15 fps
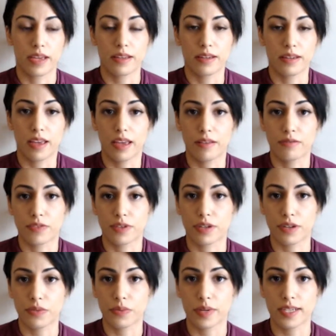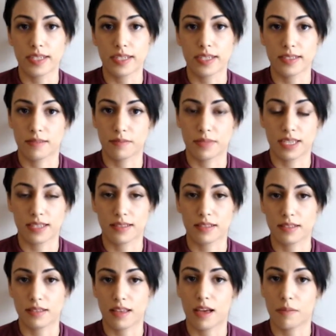and for good reason because
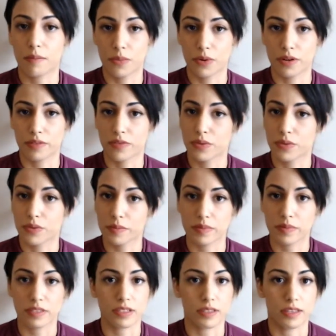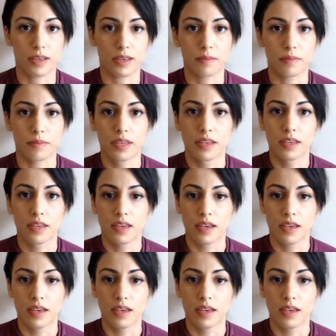it's a lot more affordable to them.